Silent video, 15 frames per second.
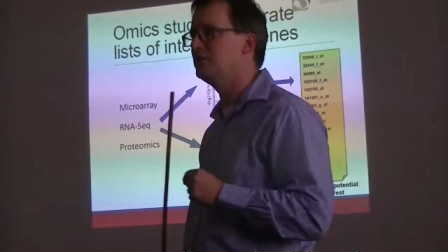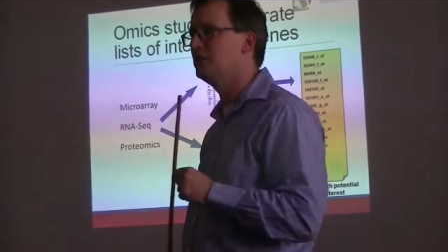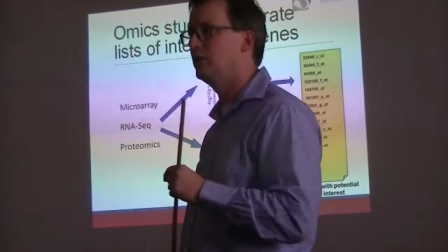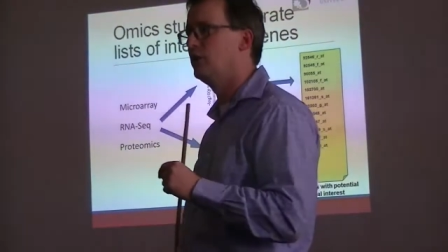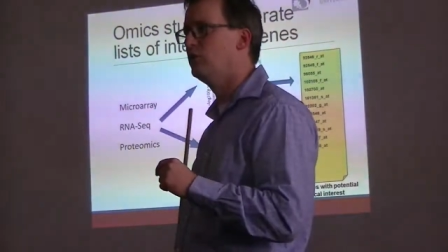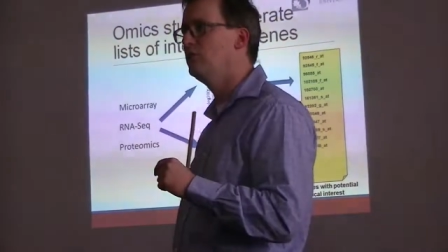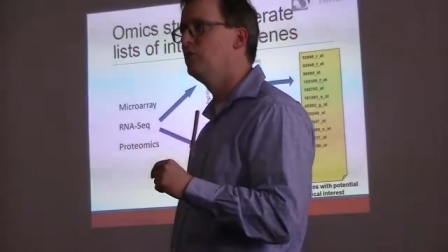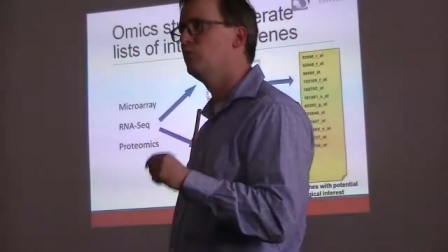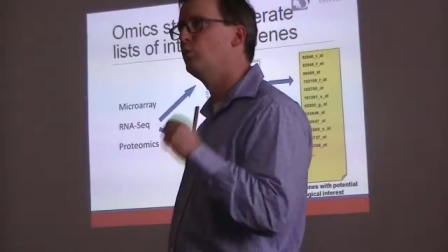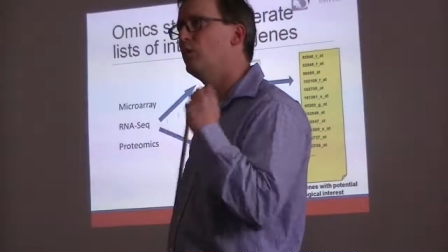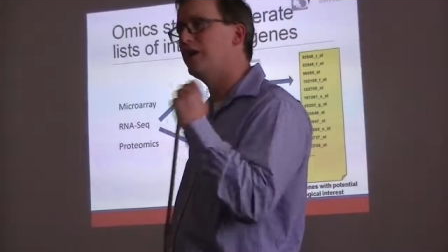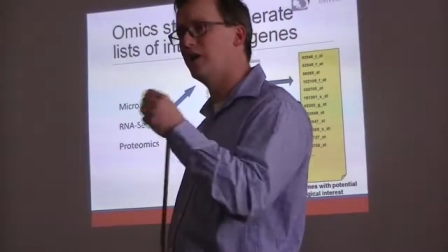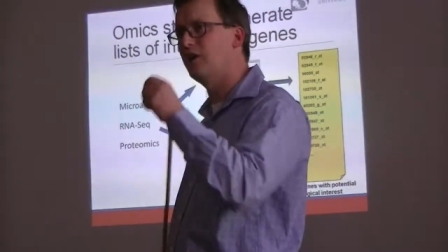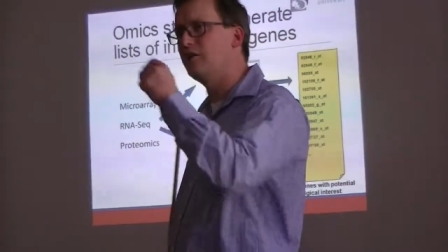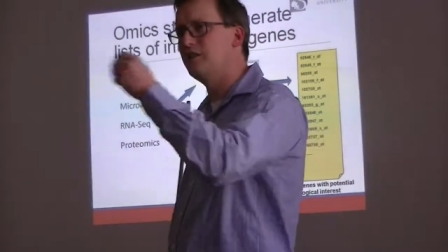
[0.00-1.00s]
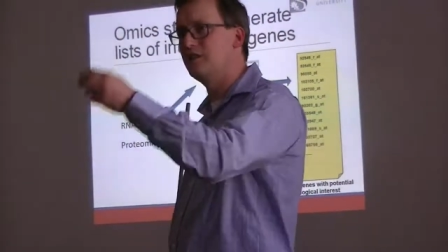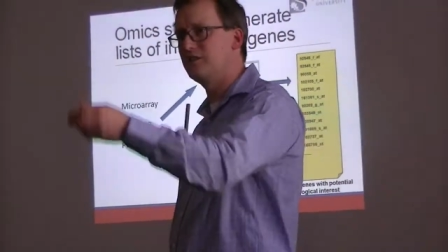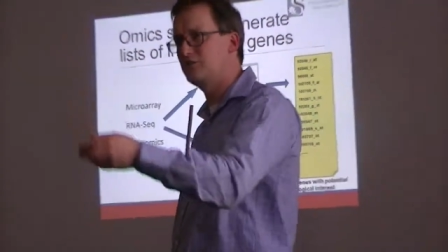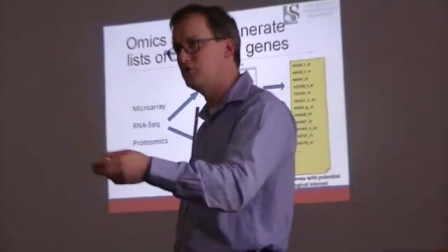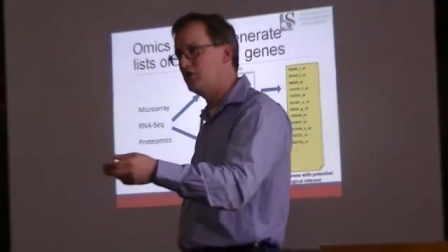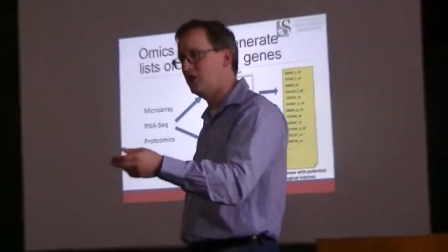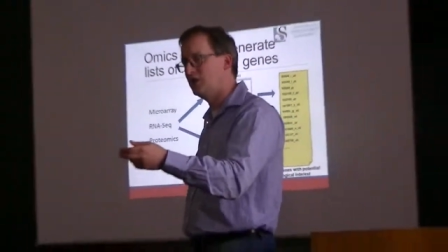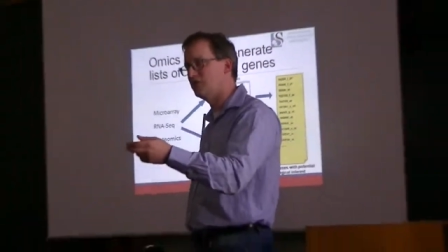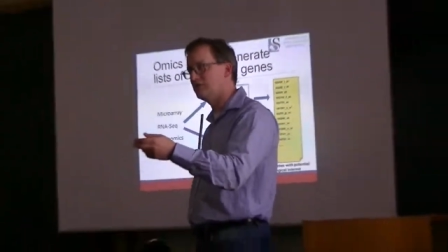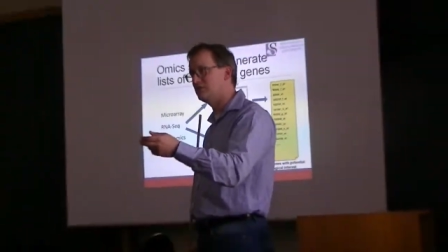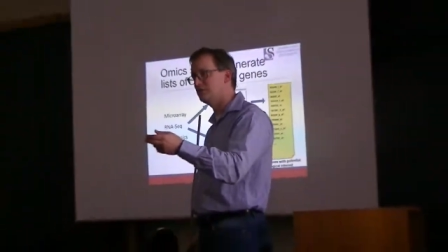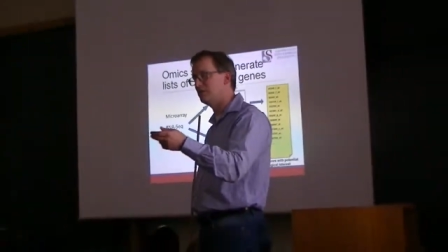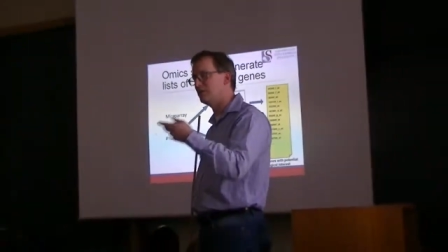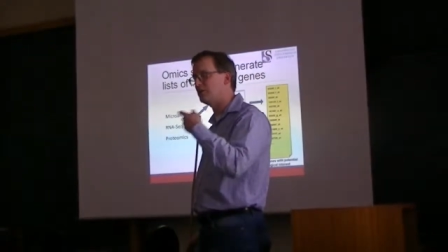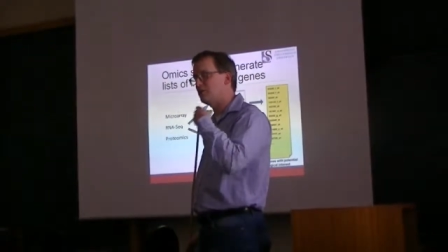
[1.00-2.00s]
know, what are these
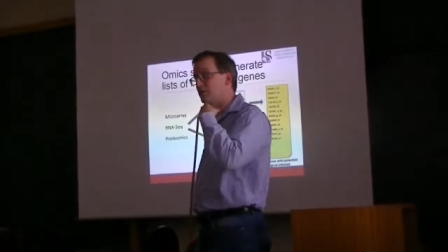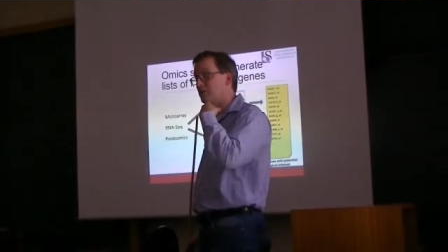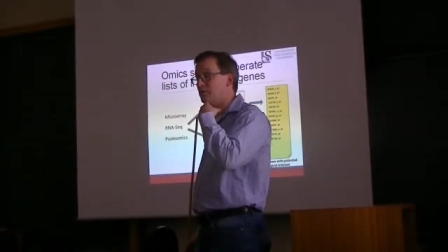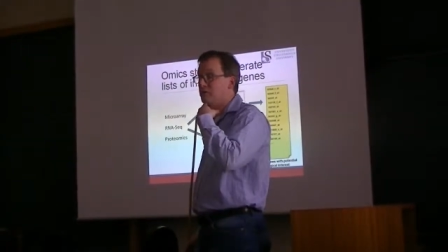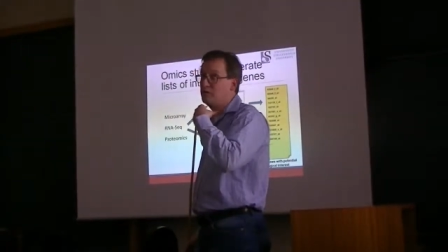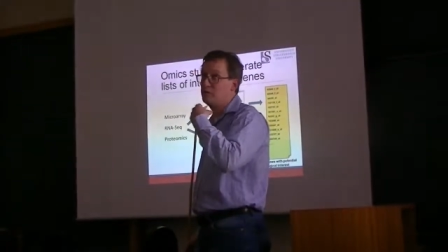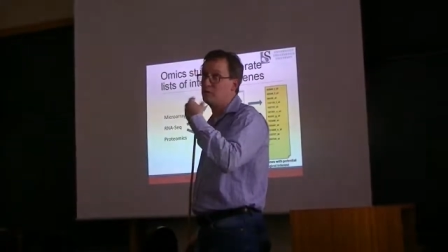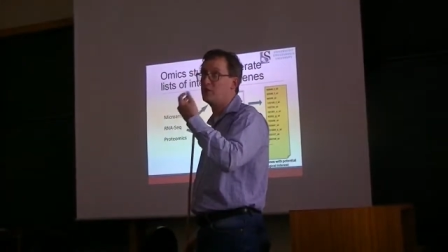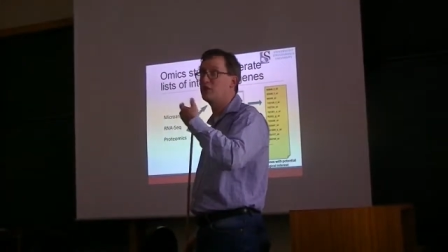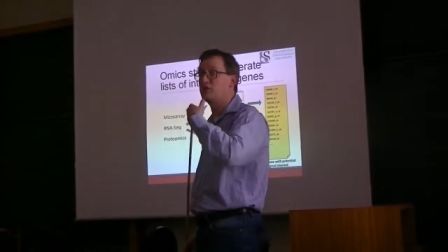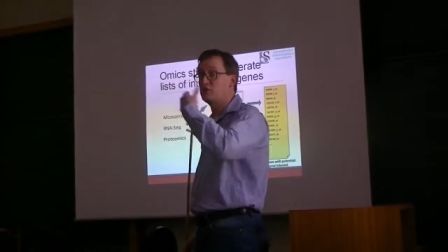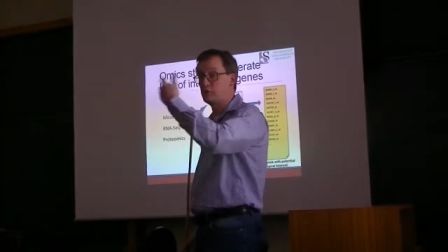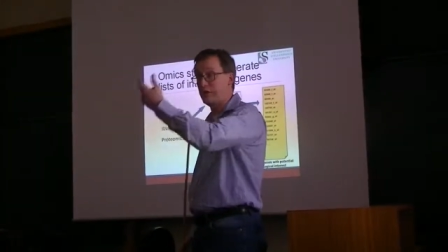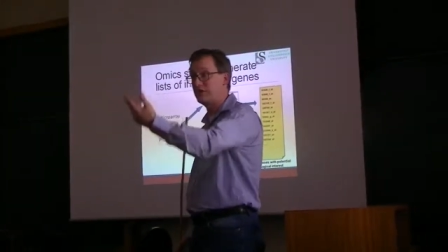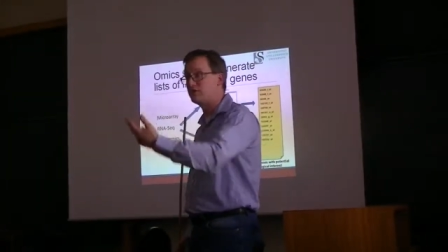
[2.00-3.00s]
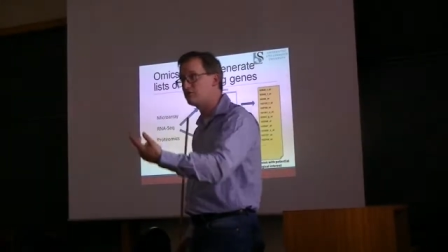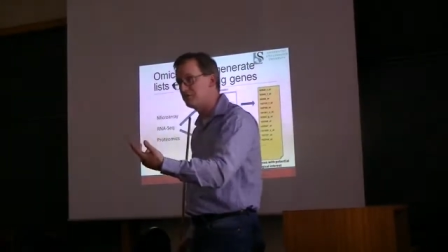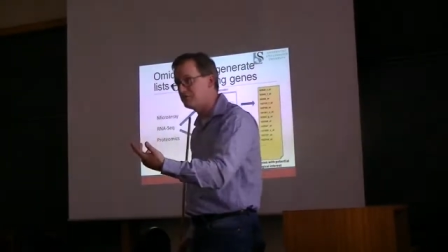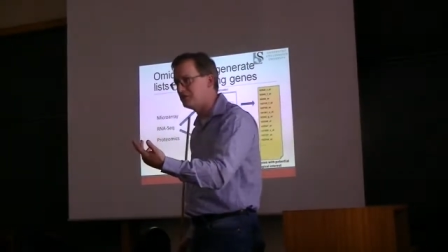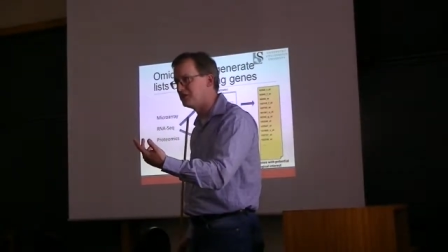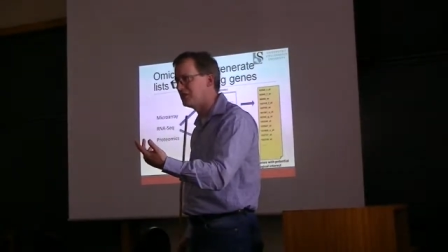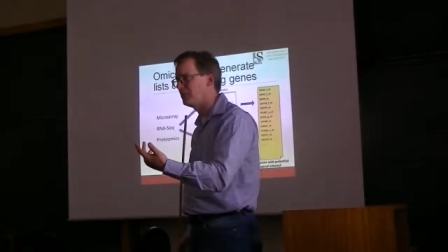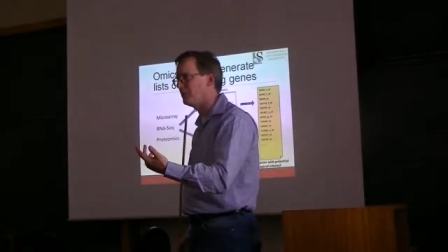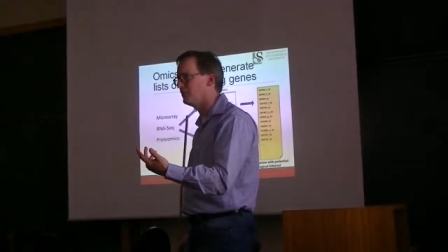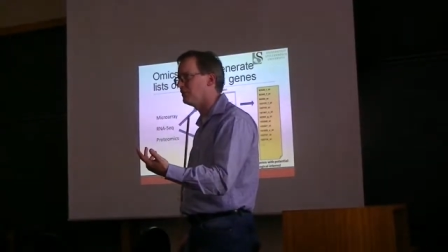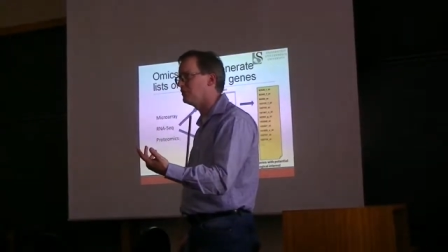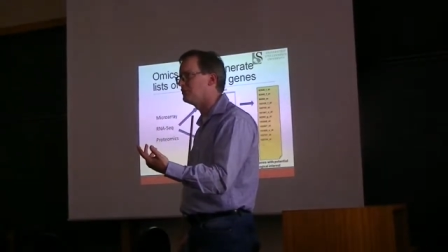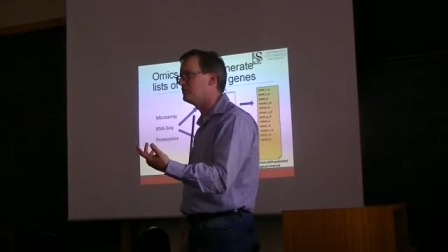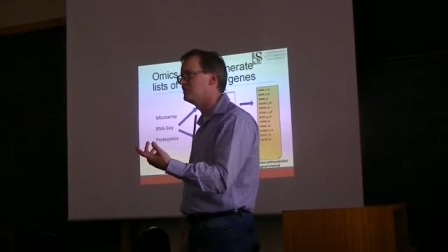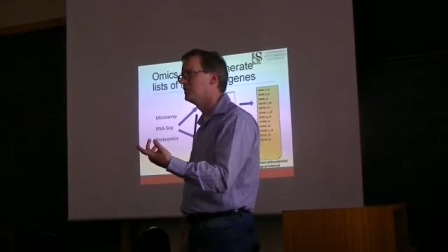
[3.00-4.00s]
genes? What are the transcripts that they
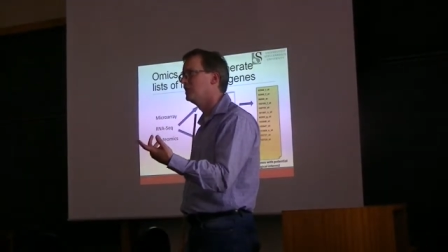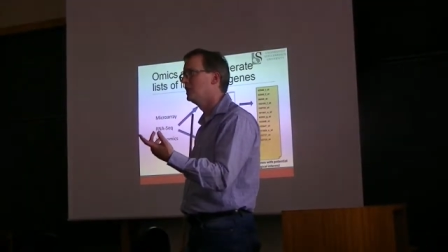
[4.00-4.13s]
produce?